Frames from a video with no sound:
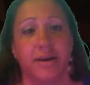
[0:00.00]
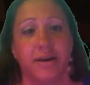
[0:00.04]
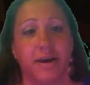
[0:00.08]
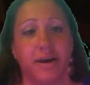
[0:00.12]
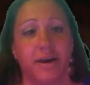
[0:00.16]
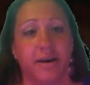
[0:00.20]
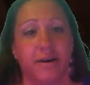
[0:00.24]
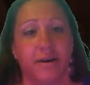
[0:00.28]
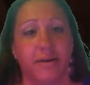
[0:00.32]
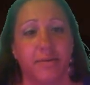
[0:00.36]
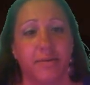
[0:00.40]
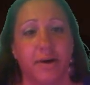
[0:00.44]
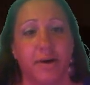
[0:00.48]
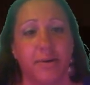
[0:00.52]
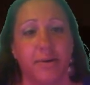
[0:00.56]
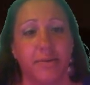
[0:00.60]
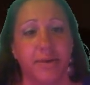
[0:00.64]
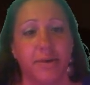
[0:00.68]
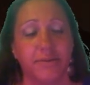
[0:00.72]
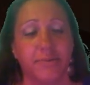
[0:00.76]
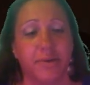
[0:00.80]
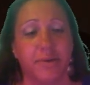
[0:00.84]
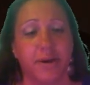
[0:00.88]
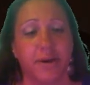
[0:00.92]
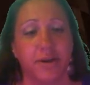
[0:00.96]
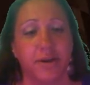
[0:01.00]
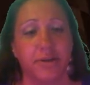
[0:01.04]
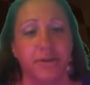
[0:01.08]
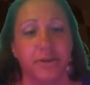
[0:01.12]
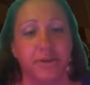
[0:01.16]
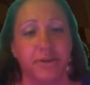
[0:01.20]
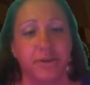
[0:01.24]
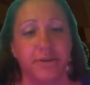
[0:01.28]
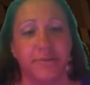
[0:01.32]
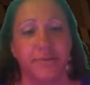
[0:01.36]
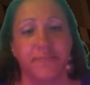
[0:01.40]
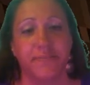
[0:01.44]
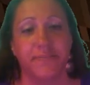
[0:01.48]
I'll always watch
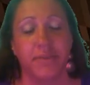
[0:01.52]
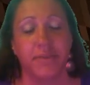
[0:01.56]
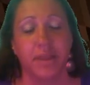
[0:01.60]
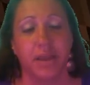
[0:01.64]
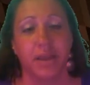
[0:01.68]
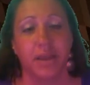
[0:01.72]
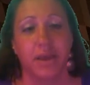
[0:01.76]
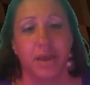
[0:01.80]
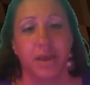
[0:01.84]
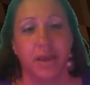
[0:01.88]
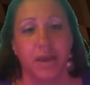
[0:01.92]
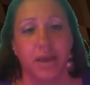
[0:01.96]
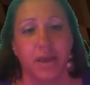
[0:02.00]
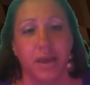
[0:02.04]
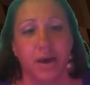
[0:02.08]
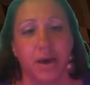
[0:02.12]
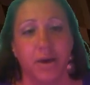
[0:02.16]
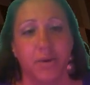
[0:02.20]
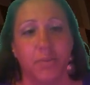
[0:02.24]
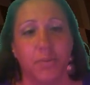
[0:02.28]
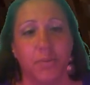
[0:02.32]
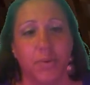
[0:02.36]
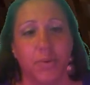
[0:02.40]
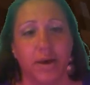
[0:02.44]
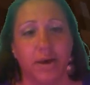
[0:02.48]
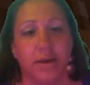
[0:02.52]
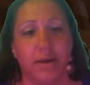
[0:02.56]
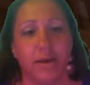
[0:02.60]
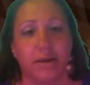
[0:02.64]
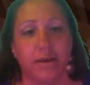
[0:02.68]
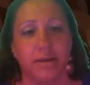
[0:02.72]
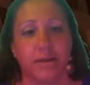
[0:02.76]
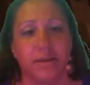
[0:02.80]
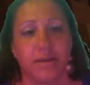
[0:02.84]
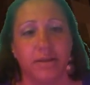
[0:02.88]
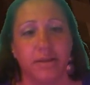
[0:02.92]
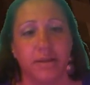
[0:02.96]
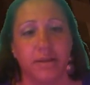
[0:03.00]
you."
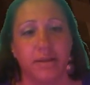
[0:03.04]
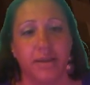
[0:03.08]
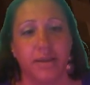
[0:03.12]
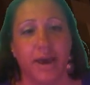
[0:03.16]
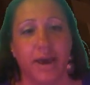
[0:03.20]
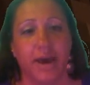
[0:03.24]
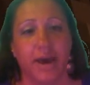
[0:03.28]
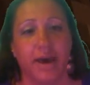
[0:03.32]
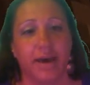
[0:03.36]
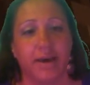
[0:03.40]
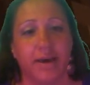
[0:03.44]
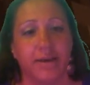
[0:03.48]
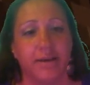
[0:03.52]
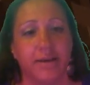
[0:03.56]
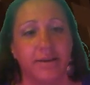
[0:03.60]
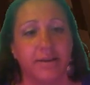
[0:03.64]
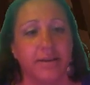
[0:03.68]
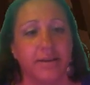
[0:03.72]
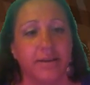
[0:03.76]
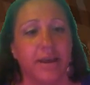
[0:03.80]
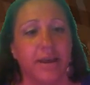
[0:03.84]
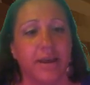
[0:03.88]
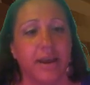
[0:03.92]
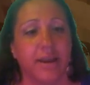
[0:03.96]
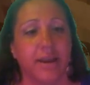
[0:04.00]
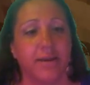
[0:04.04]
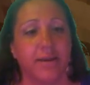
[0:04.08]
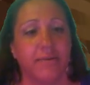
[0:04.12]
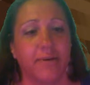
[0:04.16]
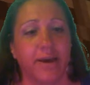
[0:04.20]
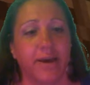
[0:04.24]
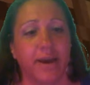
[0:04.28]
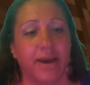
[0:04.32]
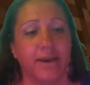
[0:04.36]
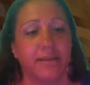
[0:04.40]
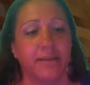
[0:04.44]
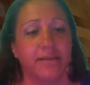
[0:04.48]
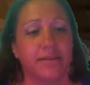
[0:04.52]
Well, yeah.
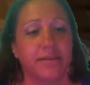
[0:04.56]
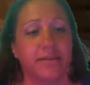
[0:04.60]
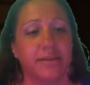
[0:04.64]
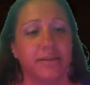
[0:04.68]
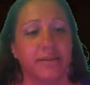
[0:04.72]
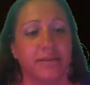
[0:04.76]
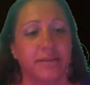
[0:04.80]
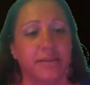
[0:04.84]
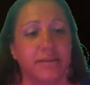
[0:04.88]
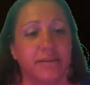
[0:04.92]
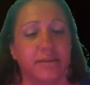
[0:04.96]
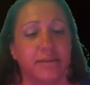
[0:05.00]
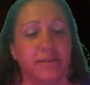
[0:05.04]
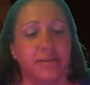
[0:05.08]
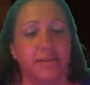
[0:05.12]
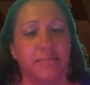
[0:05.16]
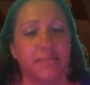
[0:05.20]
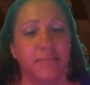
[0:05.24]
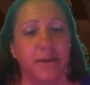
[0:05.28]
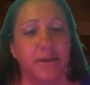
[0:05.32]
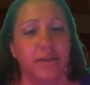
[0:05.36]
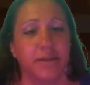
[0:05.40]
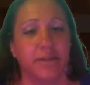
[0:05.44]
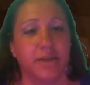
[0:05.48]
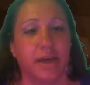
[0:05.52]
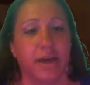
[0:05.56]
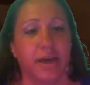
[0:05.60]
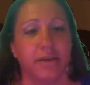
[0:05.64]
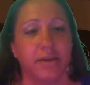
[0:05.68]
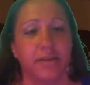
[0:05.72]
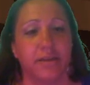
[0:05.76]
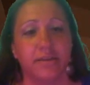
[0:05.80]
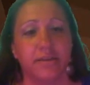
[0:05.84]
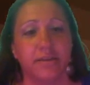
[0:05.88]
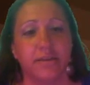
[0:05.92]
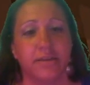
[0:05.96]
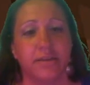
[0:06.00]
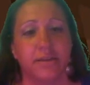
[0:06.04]
Anyway, so this is my
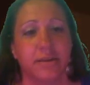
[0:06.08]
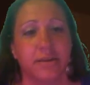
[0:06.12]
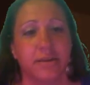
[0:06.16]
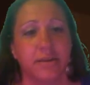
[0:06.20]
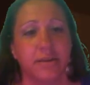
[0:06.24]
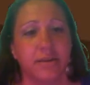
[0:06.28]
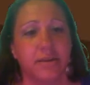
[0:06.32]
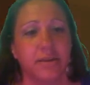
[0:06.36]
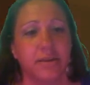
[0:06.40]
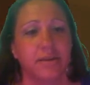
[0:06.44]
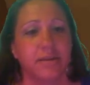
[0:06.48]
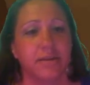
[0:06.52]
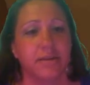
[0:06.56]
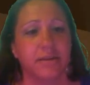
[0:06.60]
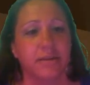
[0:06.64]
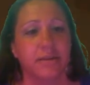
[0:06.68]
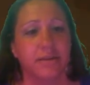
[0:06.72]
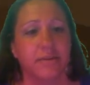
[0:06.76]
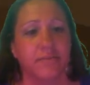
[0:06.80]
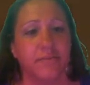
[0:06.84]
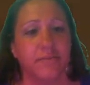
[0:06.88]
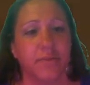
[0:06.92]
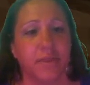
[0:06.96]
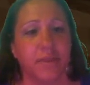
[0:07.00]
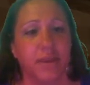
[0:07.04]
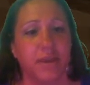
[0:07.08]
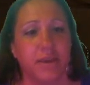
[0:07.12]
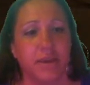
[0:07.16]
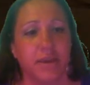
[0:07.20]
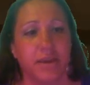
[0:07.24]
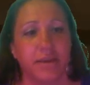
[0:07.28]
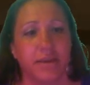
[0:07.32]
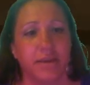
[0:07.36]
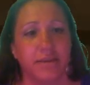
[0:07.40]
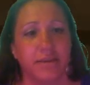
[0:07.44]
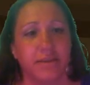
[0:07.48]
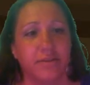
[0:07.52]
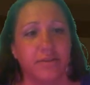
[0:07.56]
child. He
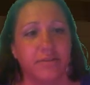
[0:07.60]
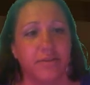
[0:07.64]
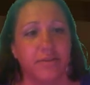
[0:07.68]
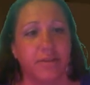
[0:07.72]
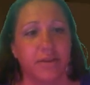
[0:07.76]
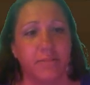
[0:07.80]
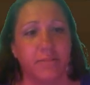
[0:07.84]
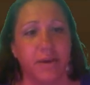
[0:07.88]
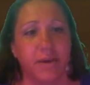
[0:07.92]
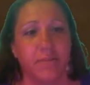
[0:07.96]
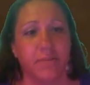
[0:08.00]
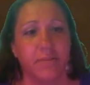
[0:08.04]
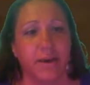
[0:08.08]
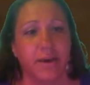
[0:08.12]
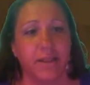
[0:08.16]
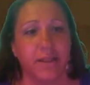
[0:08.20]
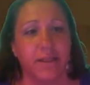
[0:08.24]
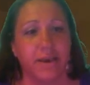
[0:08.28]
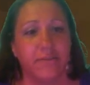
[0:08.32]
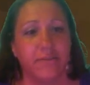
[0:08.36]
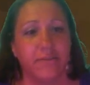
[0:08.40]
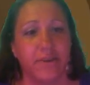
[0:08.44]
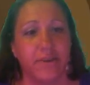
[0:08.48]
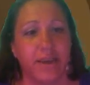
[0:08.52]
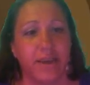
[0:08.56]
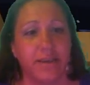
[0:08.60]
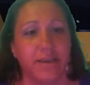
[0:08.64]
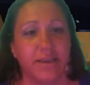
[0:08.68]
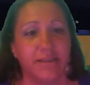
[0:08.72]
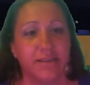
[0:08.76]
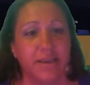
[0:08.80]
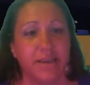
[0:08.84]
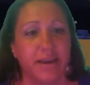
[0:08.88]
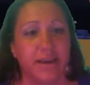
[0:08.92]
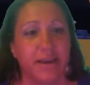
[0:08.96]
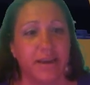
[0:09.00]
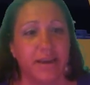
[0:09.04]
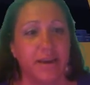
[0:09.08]
doesn't really make my life
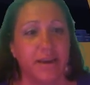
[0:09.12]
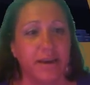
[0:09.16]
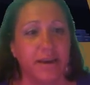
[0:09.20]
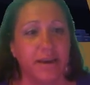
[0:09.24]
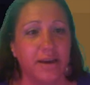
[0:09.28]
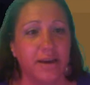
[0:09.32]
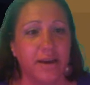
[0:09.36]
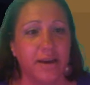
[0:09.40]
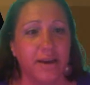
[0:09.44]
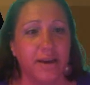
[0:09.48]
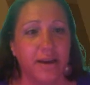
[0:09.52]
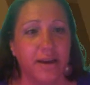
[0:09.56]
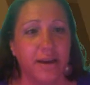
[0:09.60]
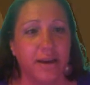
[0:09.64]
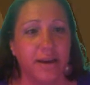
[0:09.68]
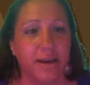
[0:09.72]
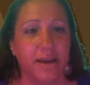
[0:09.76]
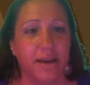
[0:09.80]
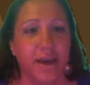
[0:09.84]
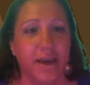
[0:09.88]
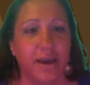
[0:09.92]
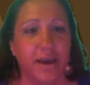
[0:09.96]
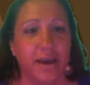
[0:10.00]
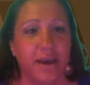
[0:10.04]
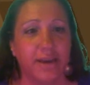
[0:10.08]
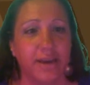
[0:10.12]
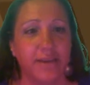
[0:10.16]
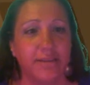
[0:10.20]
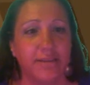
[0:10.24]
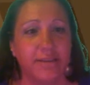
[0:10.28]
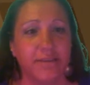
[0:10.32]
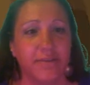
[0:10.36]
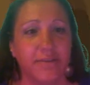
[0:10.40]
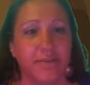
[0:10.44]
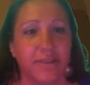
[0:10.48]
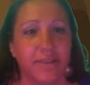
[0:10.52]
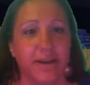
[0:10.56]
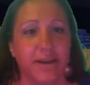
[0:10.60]
easy. Yeah, he's
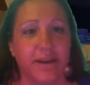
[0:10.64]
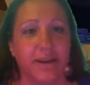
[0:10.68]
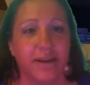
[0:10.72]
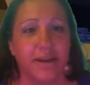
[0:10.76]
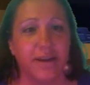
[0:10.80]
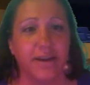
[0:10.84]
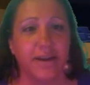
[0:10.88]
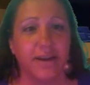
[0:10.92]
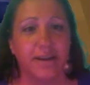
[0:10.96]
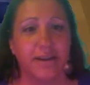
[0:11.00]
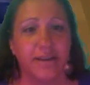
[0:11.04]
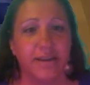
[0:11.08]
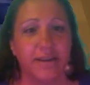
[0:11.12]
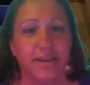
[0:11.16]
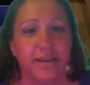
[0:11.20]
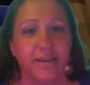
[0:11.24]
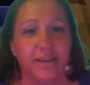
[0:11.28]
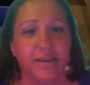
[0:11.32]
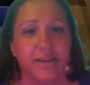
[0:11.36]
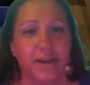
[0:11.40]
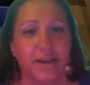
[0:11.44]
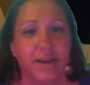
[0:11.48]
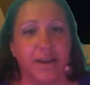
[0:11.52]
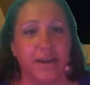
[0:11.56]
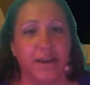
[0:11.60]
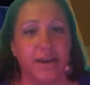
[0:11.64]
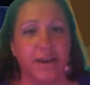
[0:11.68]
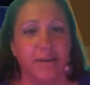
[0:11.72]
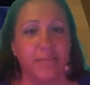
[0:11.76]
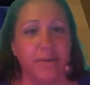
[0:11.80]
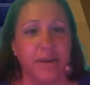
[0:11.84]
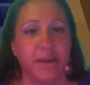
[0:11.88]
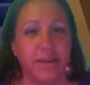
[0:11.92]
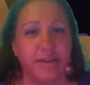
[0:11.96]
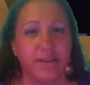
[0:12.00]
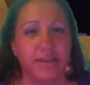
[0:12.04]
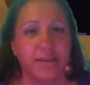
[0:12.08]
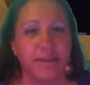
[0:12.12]
over there. He's going to try to come
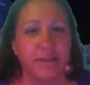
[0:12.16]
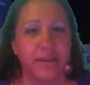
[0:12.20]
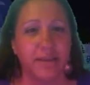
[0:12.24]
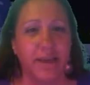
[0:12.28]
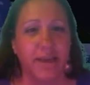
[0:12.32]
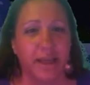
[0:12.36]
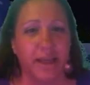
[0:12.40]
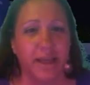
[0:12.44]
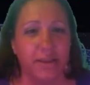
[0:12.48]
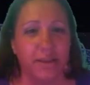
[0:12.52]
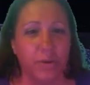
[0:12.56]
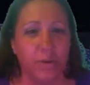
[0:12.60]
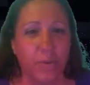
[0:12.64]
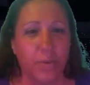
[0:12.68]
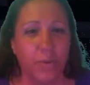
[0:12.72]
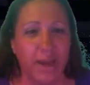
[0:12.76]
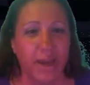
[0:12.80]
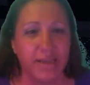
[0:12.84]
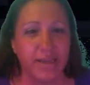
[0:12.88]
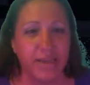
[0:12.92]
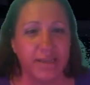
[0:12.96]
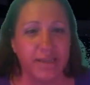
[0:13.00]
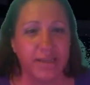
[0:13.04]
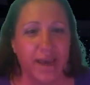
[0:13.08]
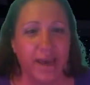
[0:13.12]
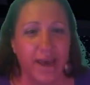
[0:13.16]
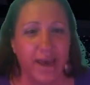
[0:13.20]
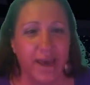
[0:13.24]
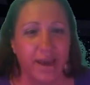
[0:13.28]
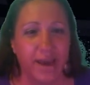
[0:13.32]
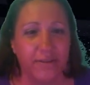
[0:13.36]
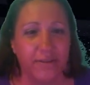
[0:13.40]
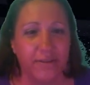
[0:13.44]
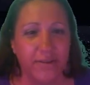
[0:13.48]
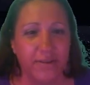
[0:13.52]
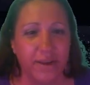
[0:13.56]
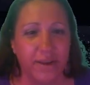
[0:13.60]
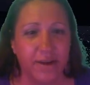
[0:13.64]
in. You see that little white tag
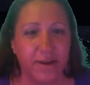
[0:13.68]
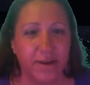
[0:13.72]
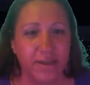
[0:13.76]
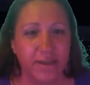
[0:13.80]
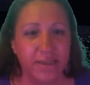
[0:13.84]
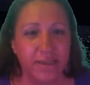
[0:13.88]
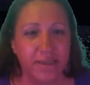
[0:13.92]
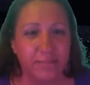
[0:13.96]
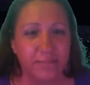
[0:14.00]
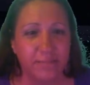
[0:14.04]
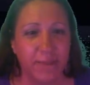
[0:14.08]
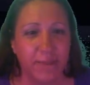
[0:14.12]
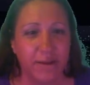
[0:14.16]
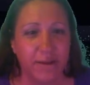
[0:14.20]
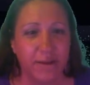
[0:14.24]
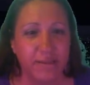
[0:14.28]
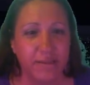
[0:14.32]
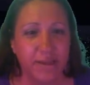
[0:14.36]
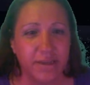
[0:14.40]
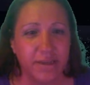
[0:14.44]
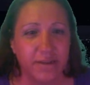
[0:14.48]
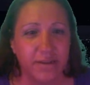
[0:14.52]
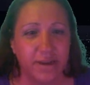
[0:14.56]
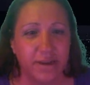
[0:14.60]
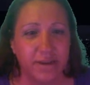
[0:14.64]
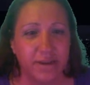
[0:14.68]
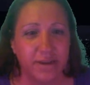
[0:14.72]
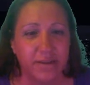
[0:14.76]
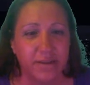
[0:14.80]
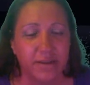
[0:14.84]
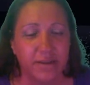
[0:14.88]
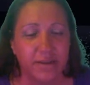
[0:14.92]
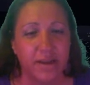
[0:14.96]
over there as he's bouncing around?